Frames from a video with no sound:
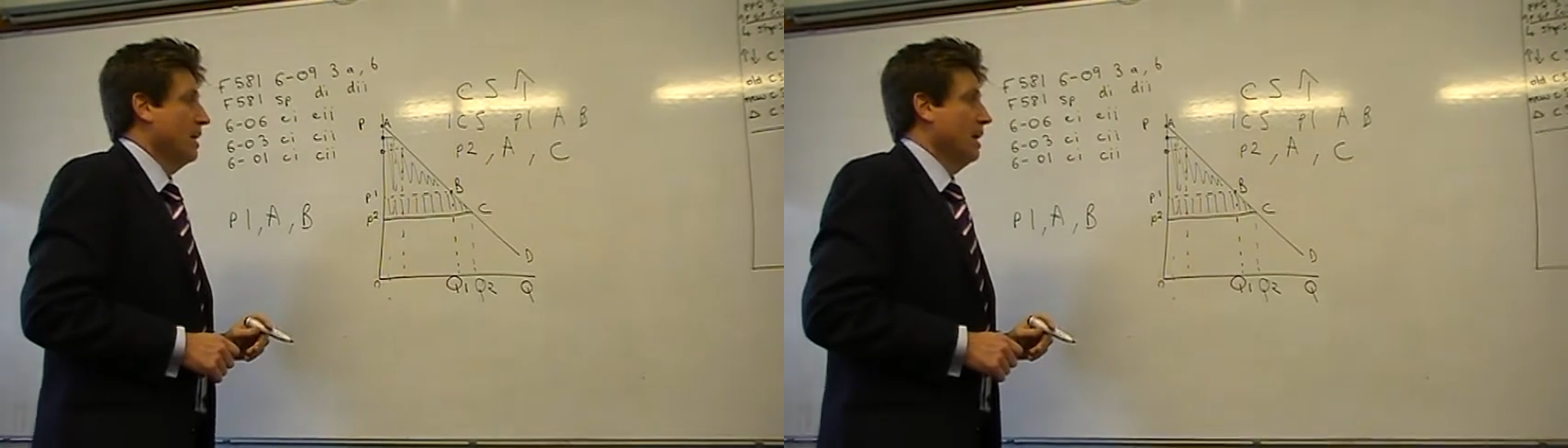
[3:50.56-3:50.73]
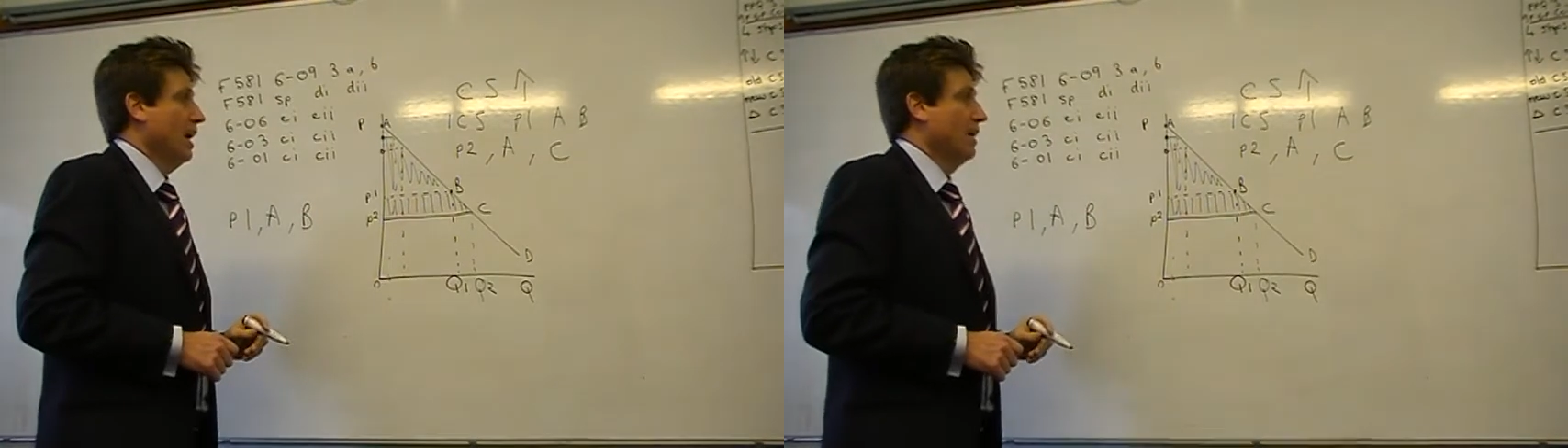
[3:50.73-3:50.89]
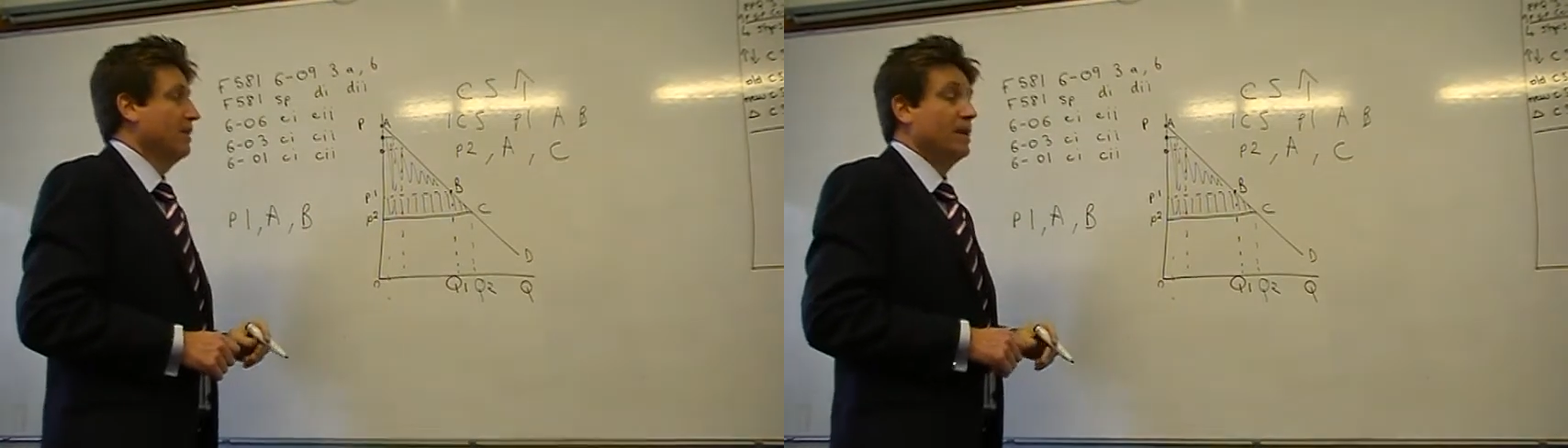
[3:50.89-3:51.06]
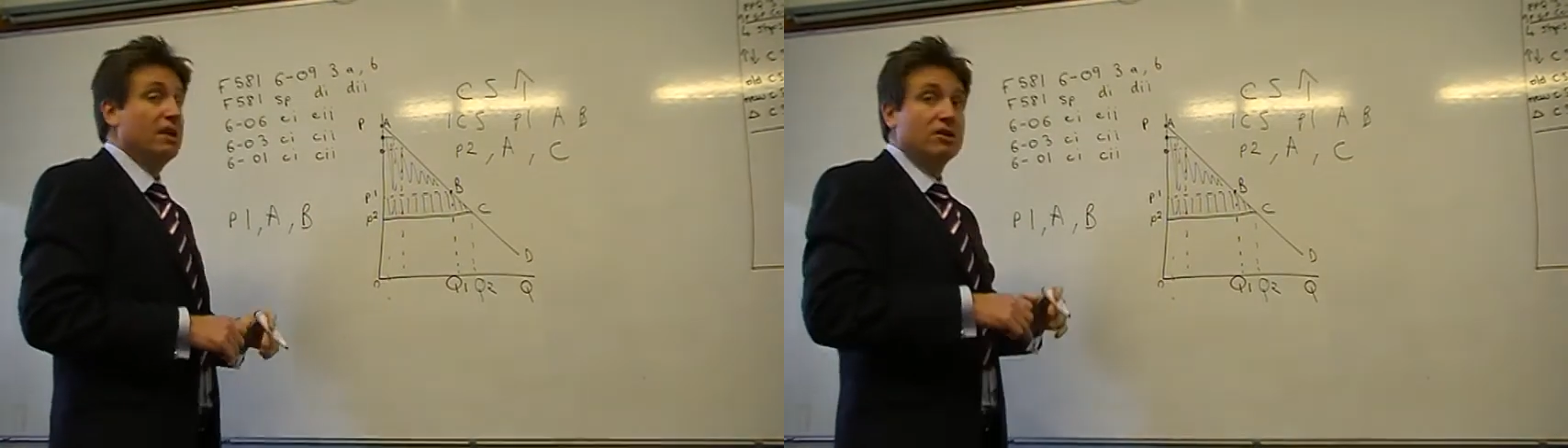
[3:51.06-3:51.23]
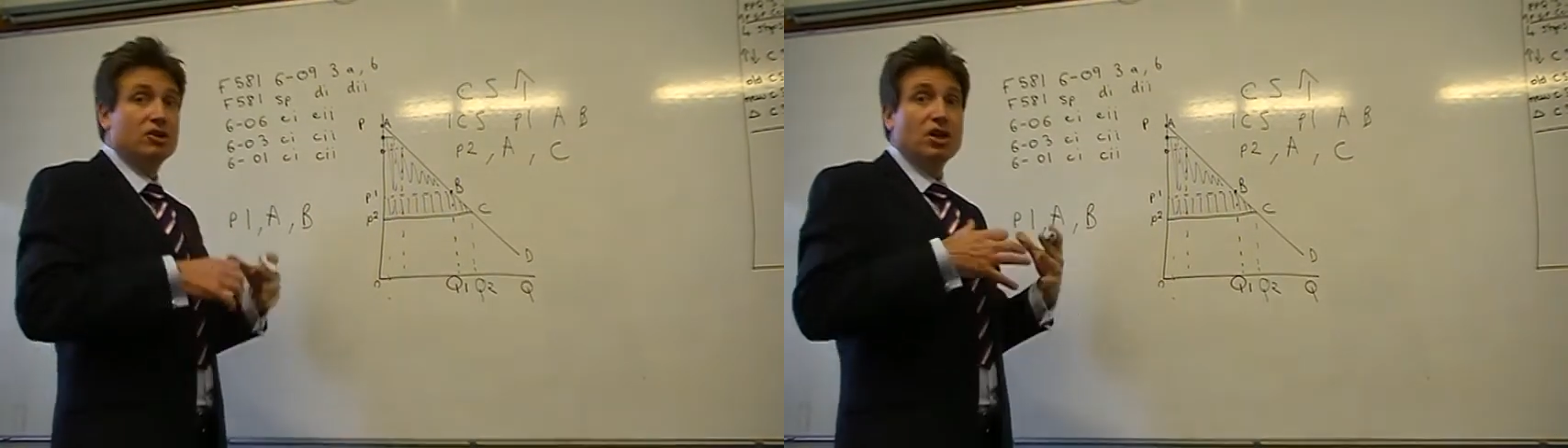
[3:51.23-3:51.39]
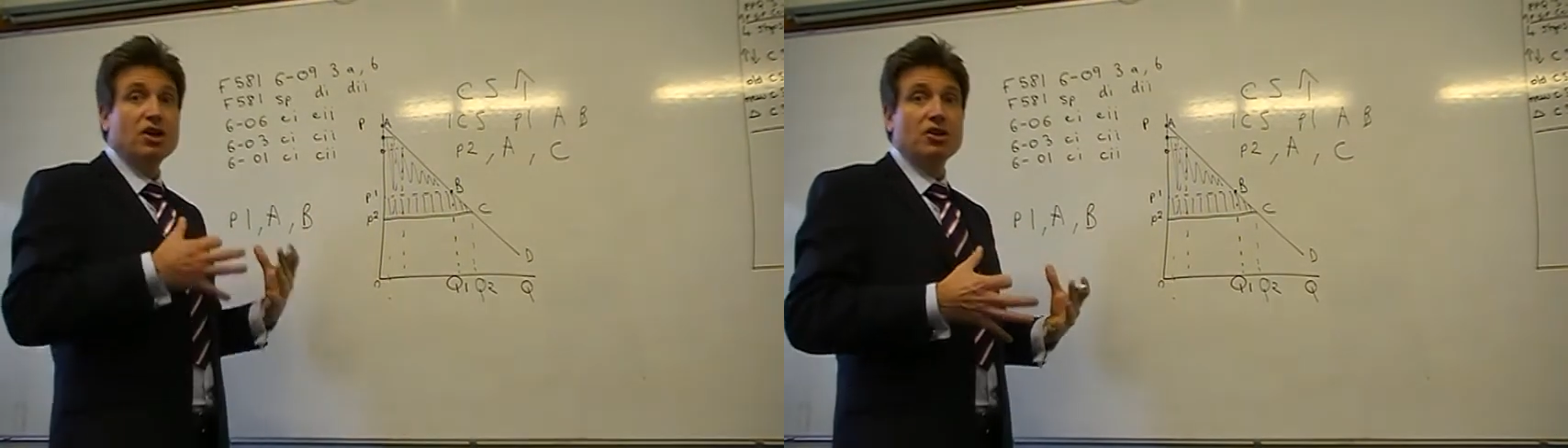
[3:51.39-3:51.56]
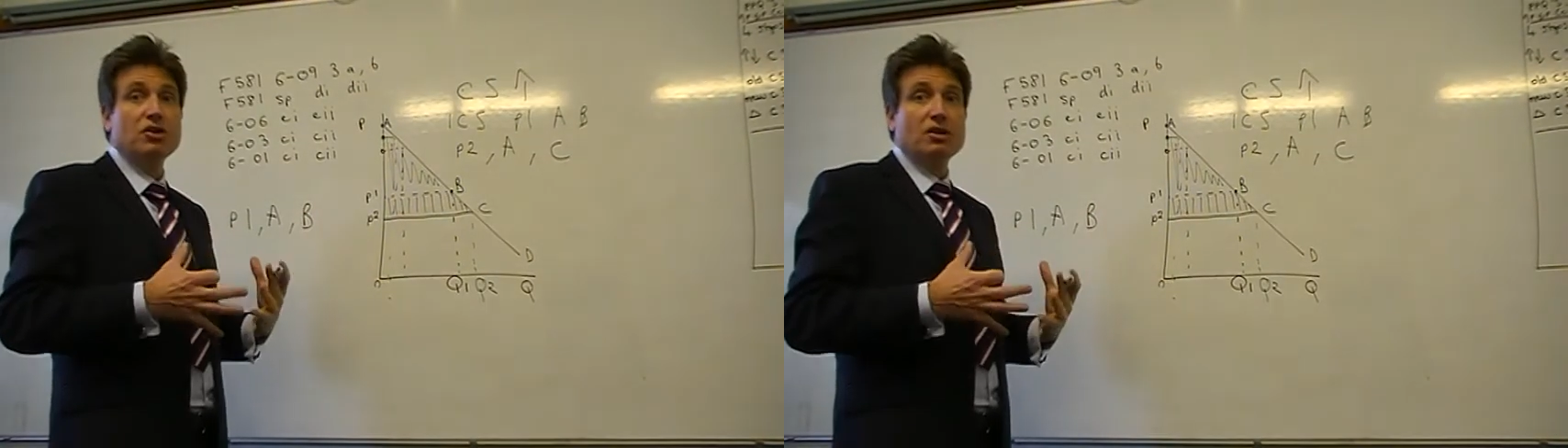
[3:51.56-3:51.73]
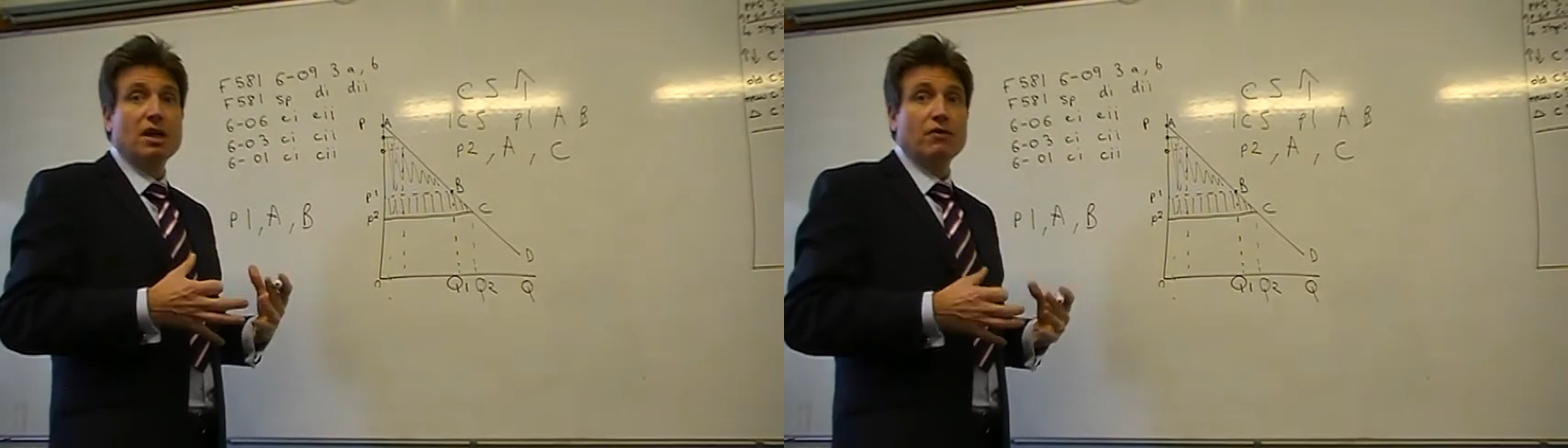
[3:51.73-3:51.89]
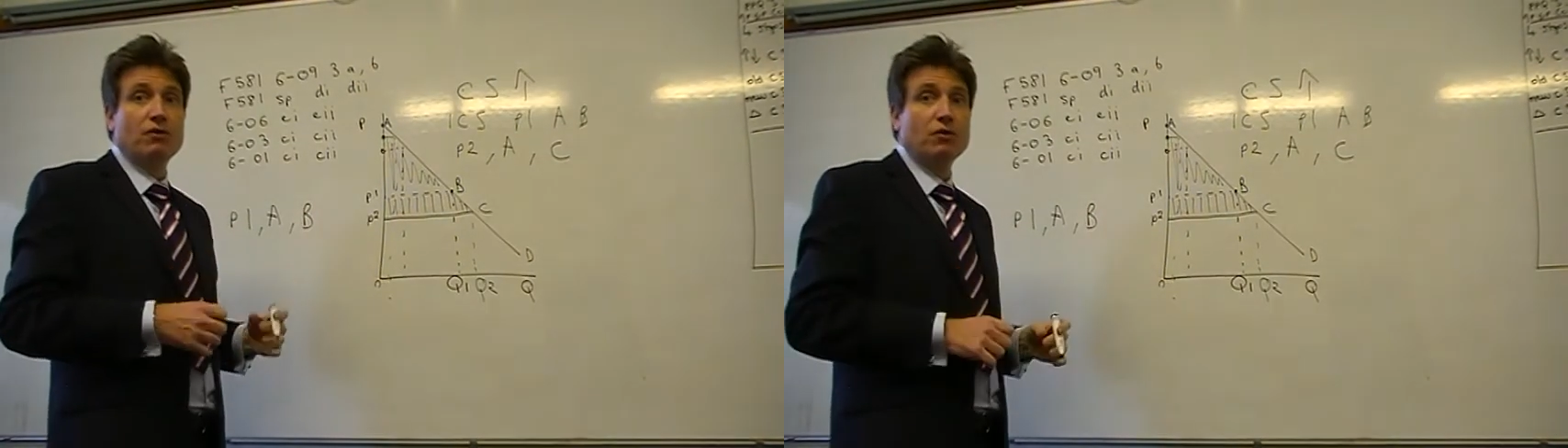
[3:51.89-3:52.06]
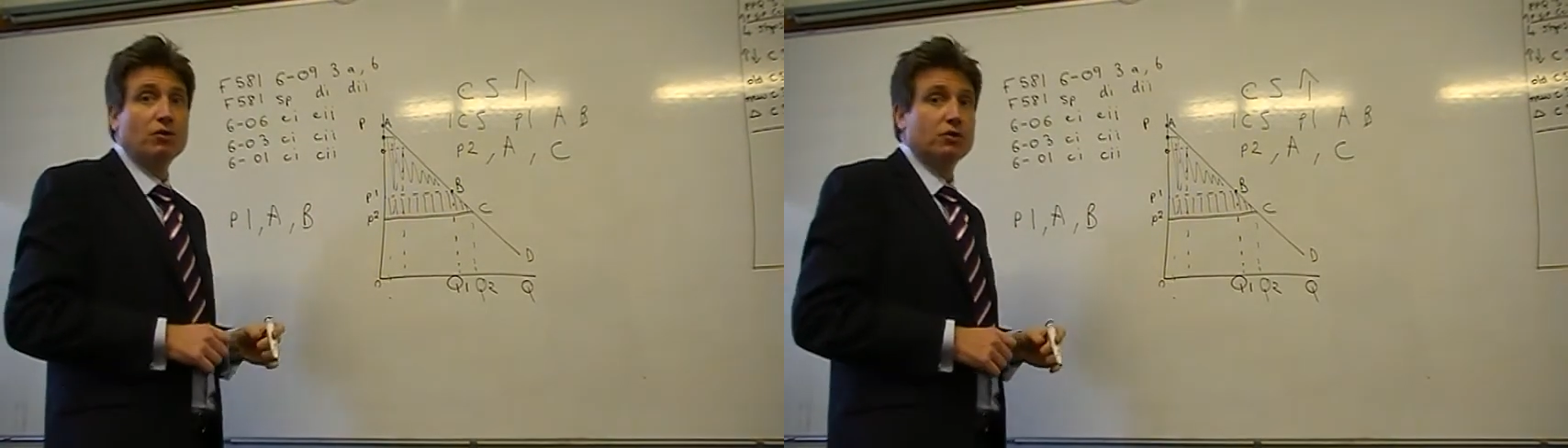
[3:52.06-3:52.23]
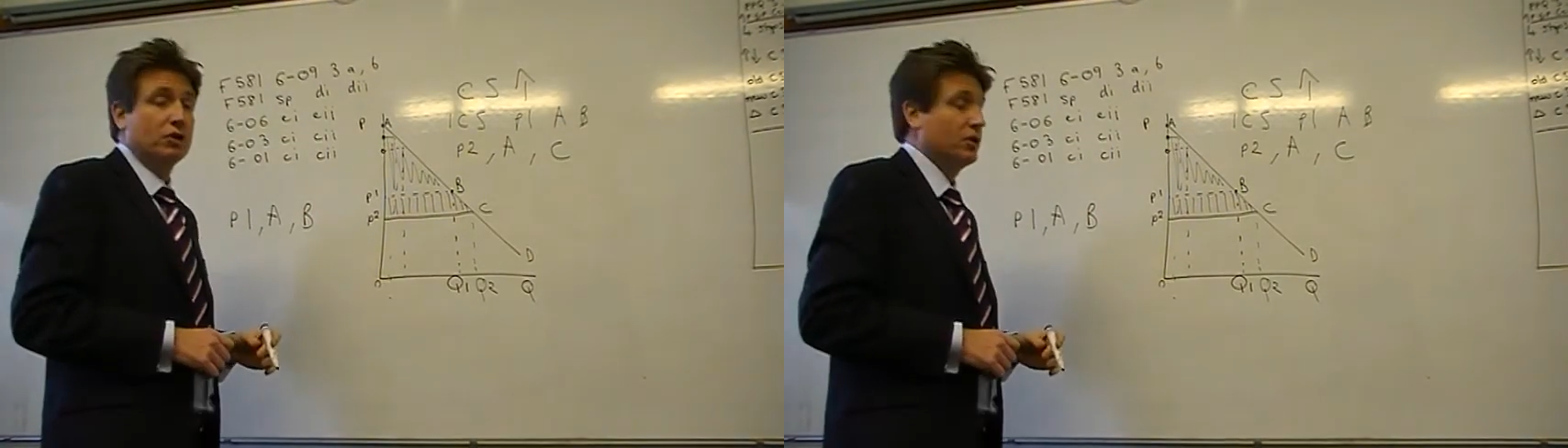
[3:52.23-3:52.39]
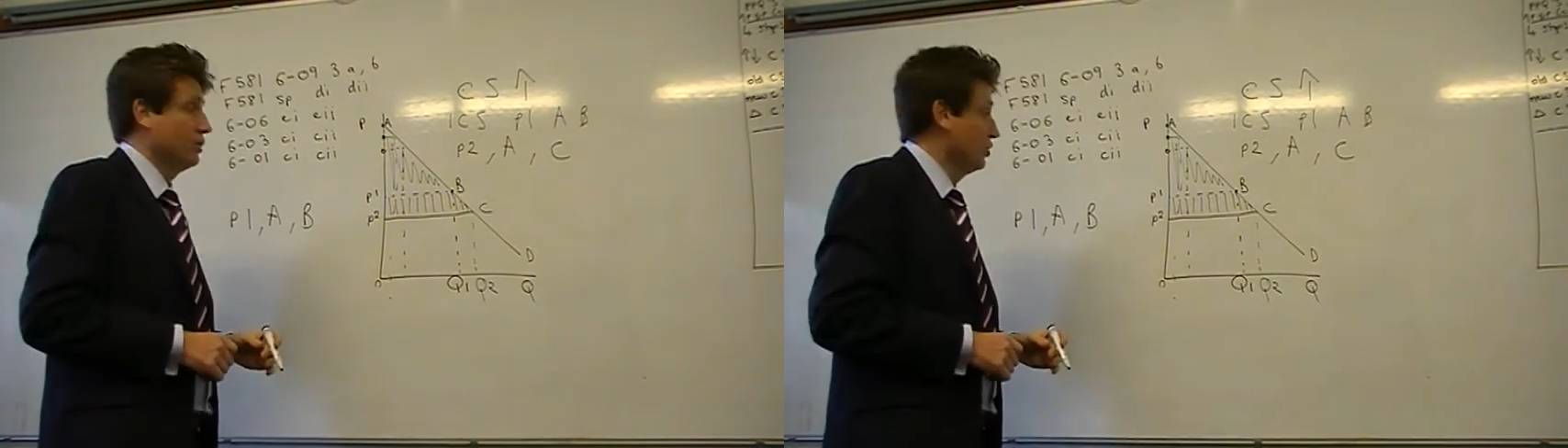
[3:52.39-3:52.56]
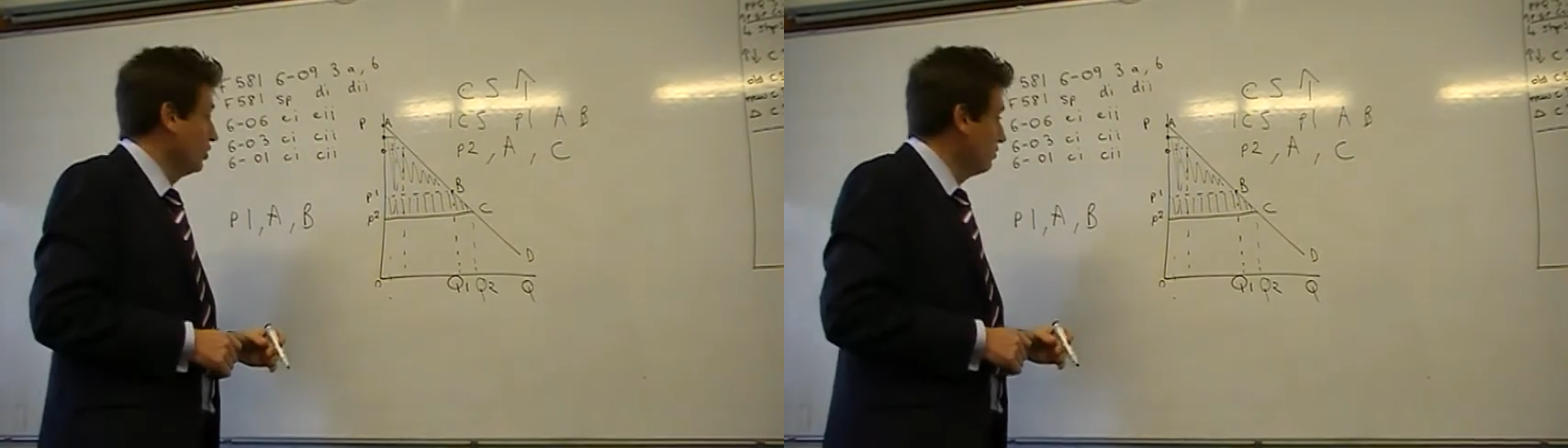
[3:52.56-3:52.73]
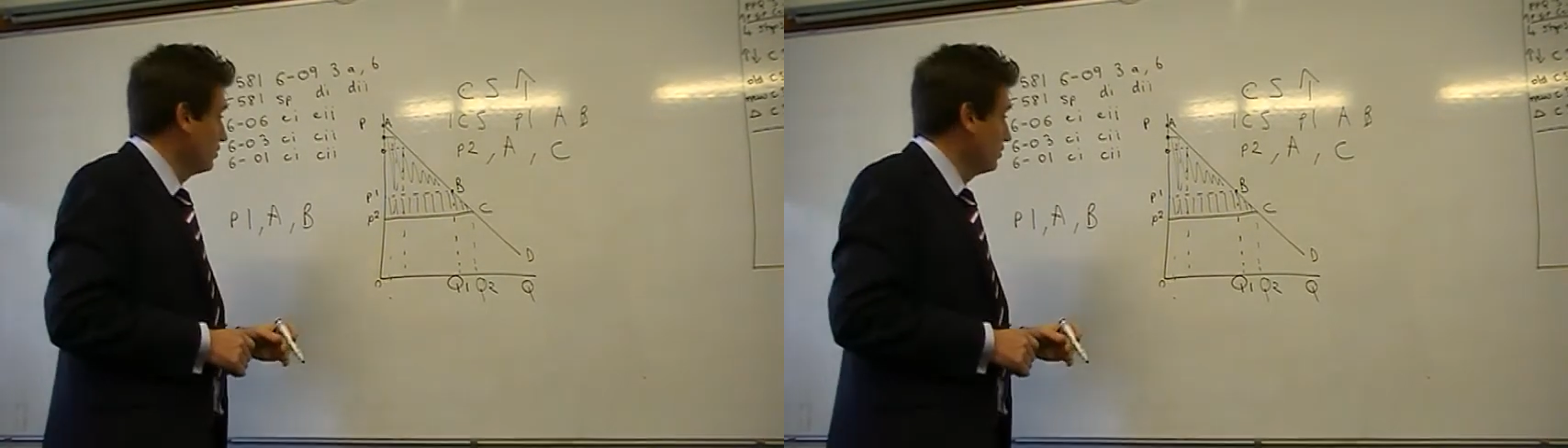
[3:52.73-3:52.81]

And the addition, therefore, to consumer